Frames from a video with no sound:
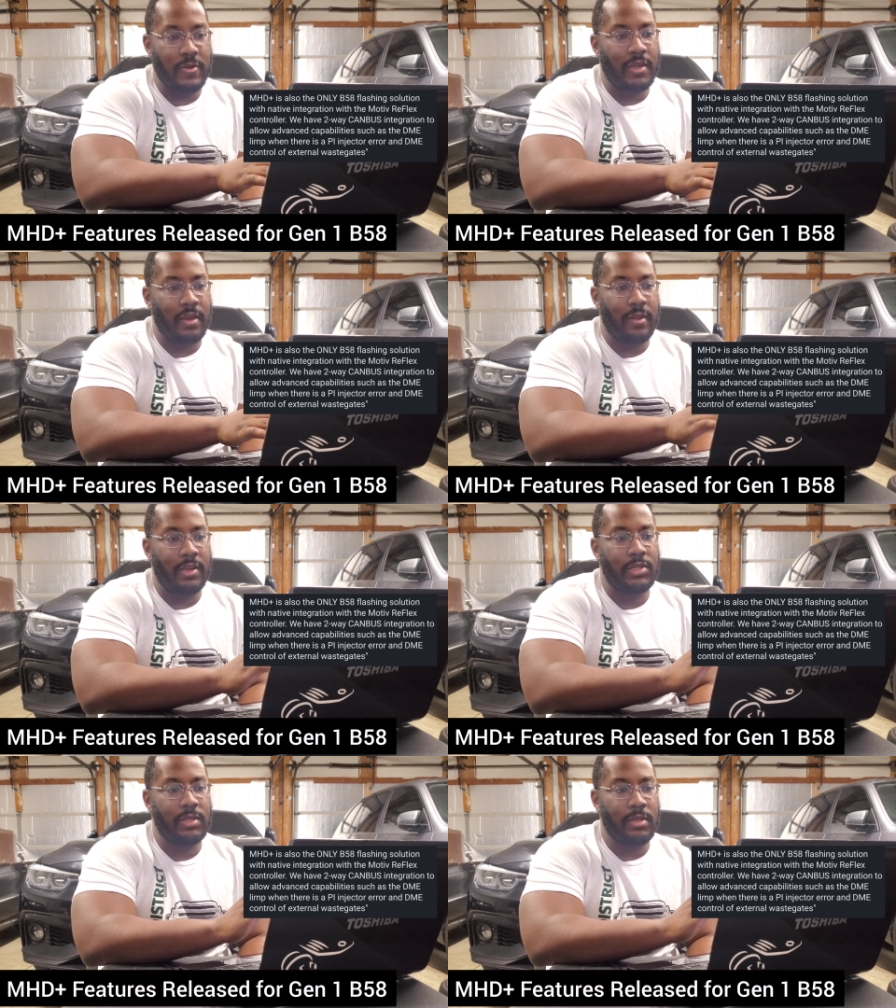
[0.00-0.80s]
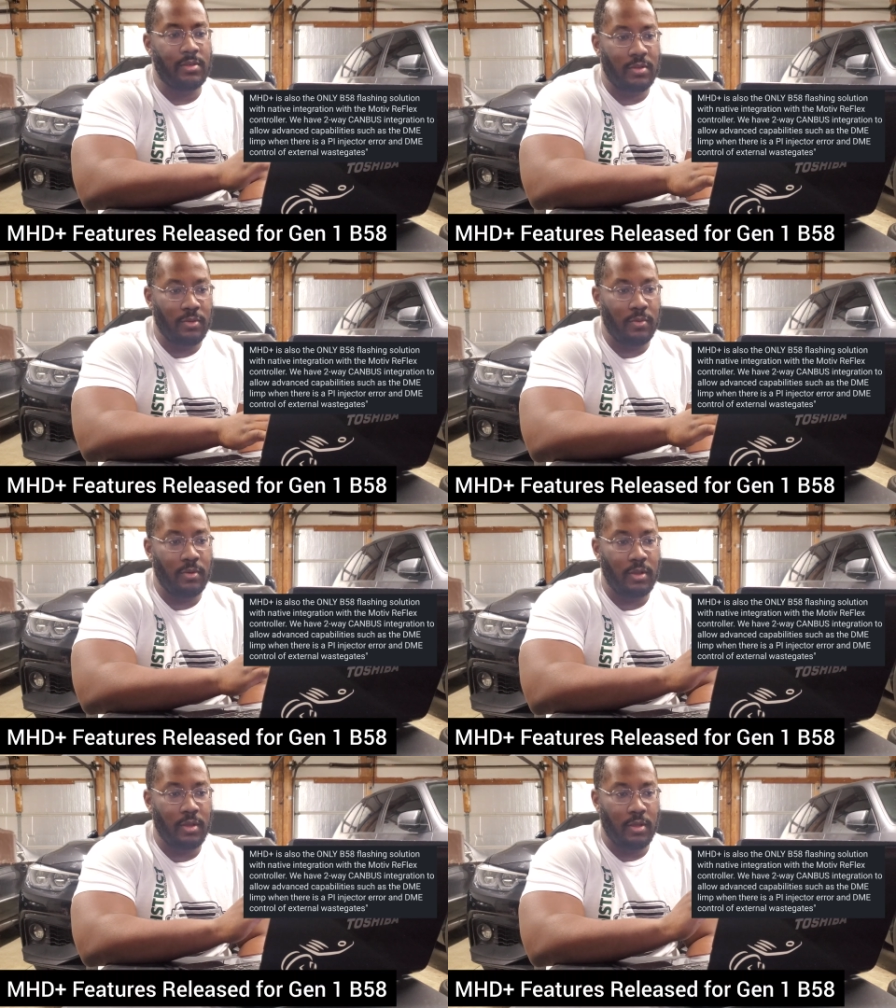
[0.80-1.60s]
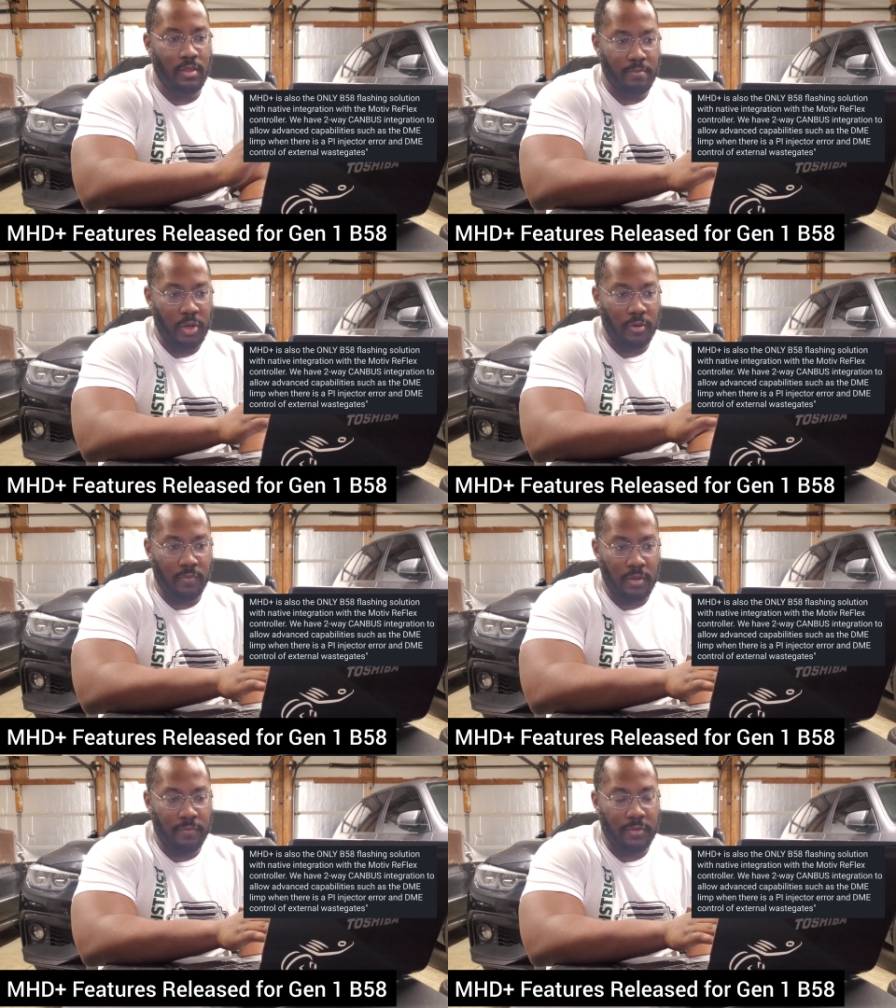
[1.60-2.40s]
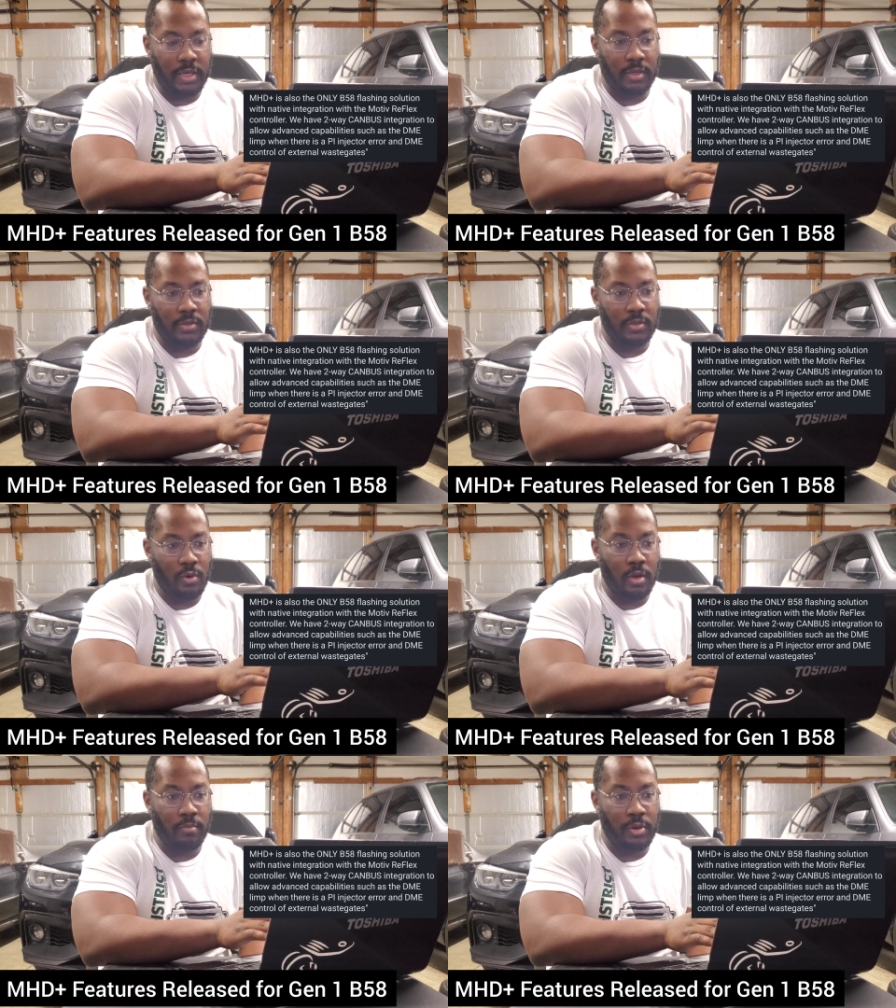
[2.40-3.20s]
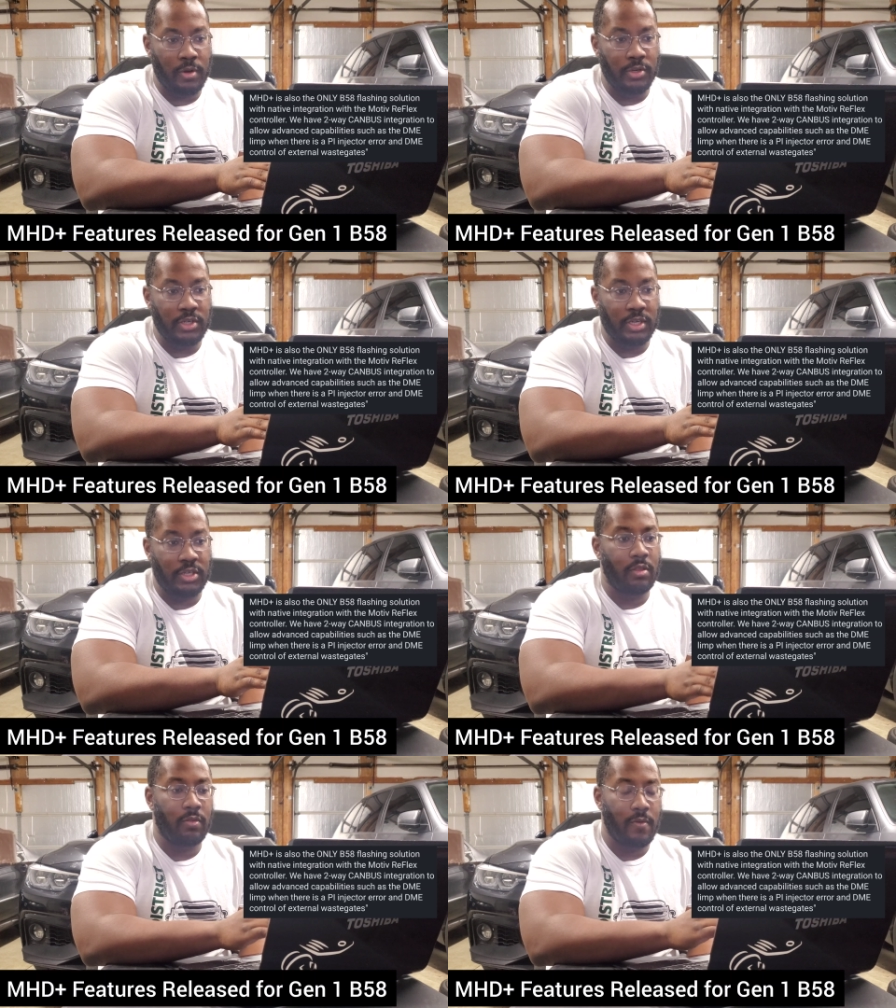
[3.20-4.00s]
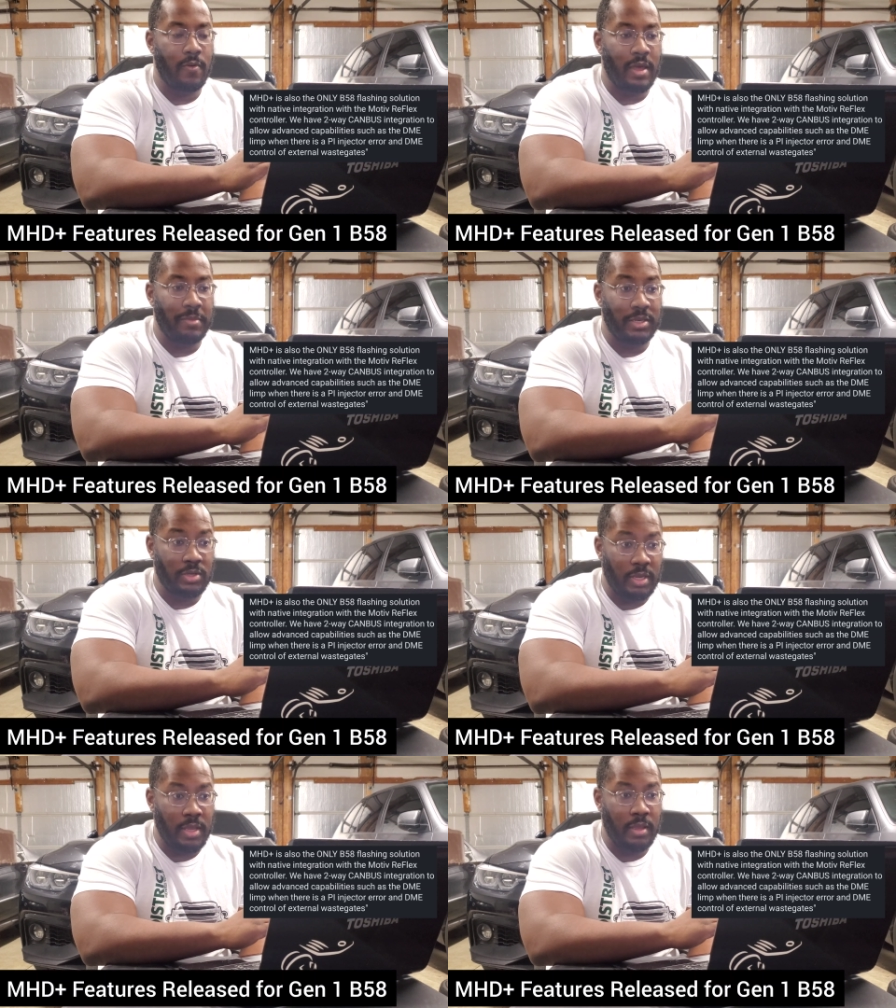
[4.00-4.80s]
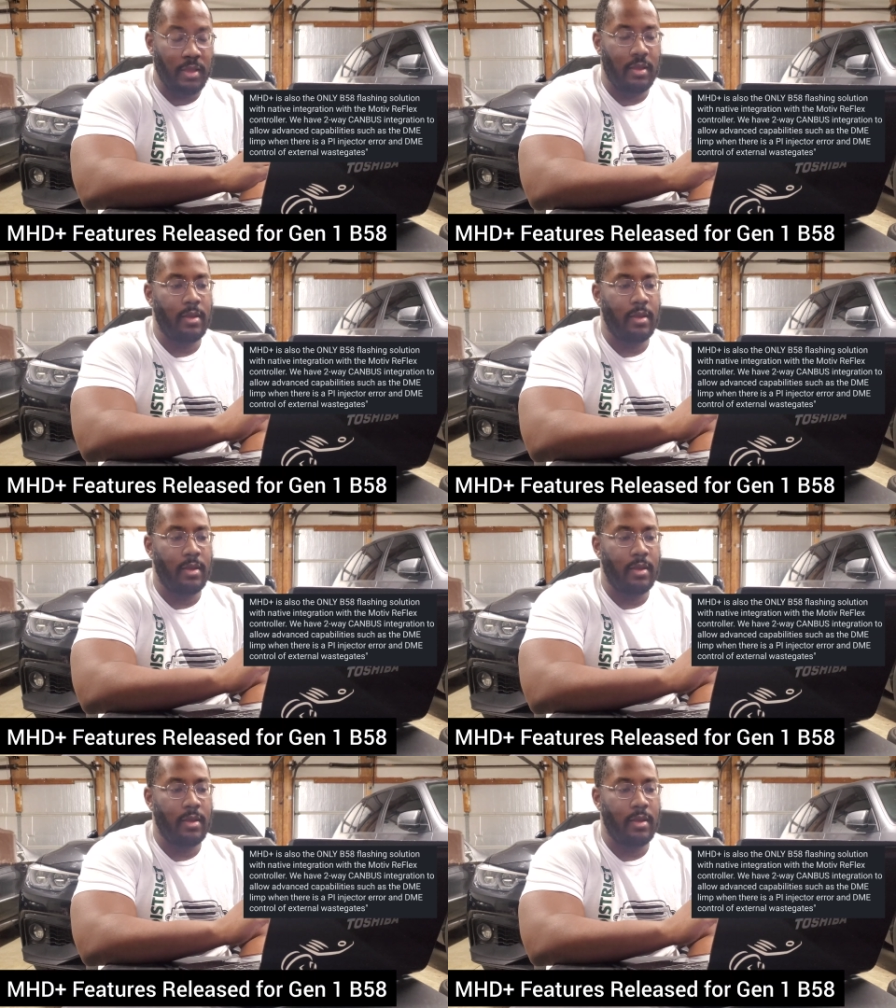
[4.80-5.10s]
You can't actually tune the Motiv Reflex or your port injection through MHD,